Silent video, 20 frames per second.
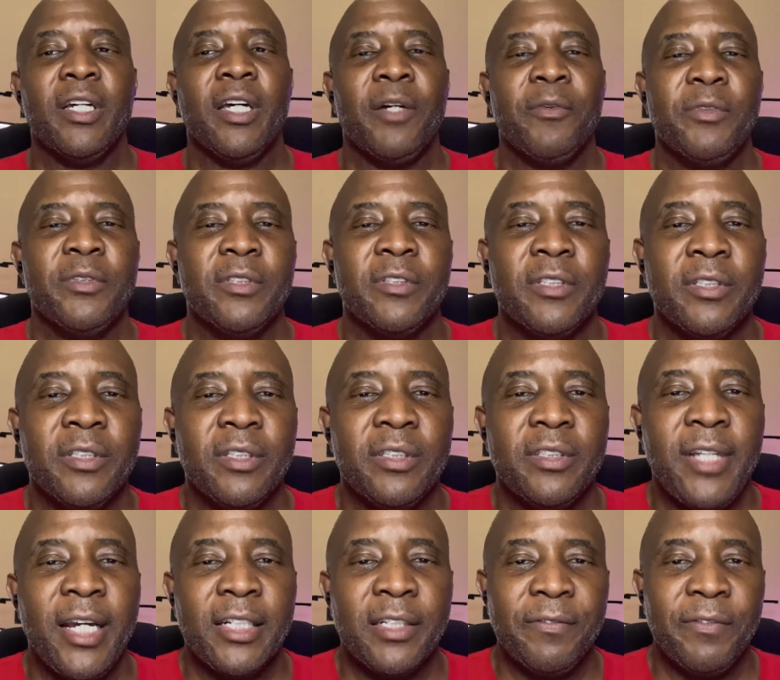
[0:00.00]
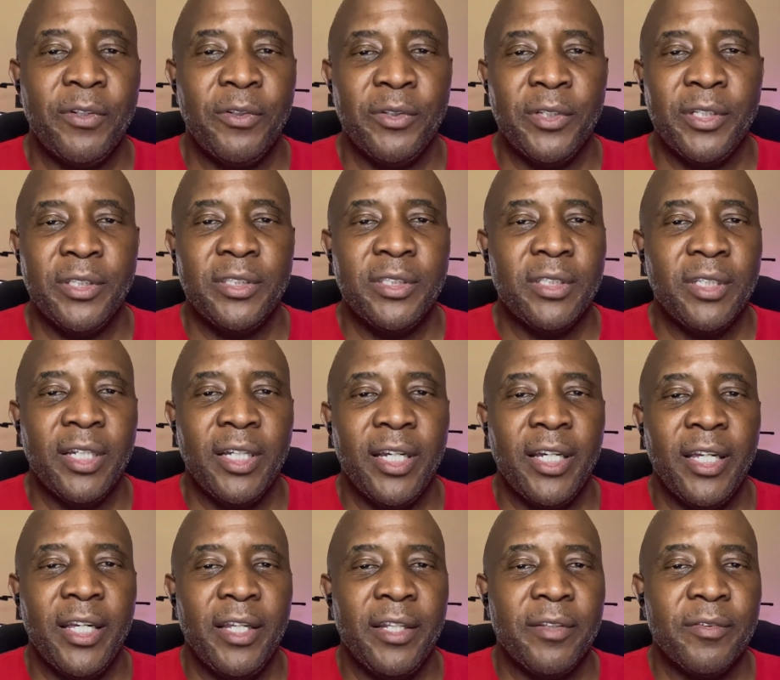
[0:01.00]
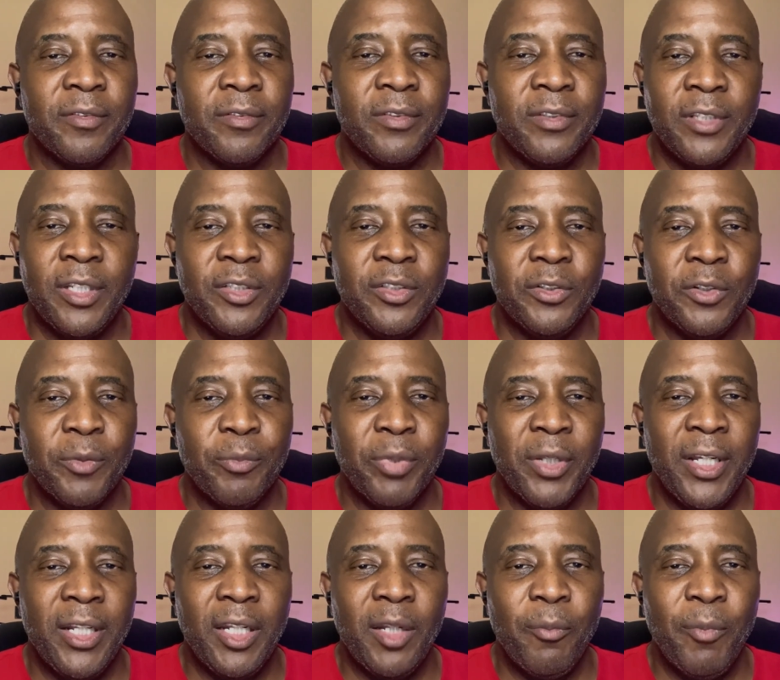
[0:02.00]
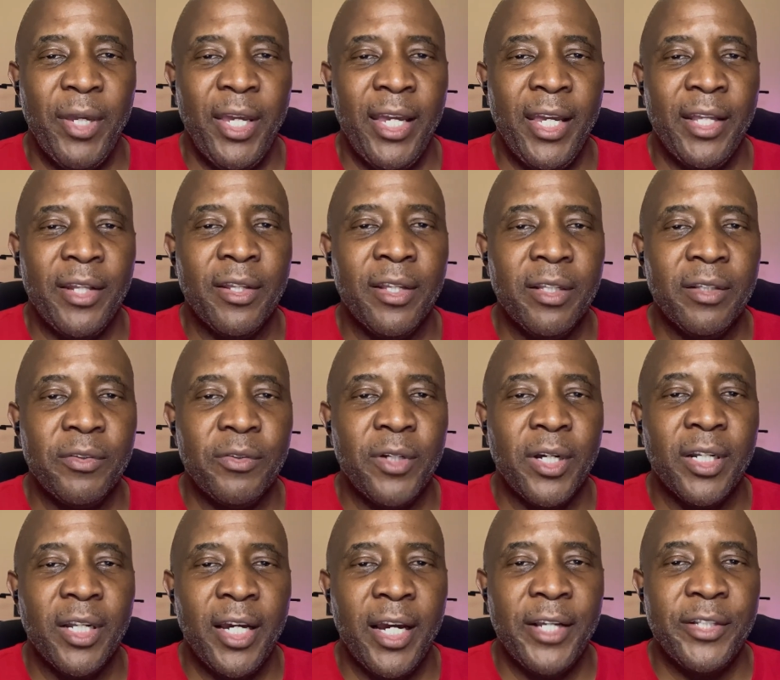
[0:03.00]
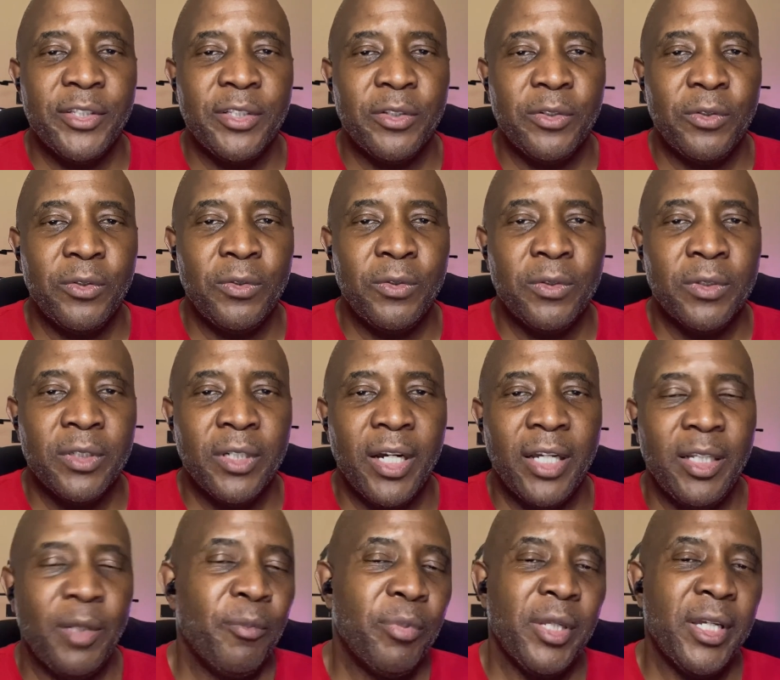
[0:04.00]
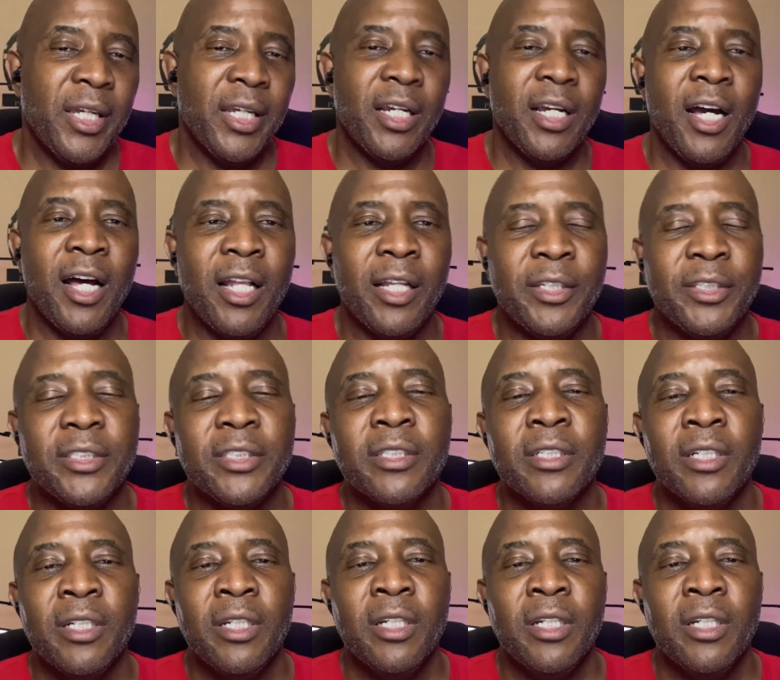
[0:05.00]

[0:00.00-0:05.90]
I was a saxophonist. I enjoyed playing in the band throughout high school. I didn't play in college,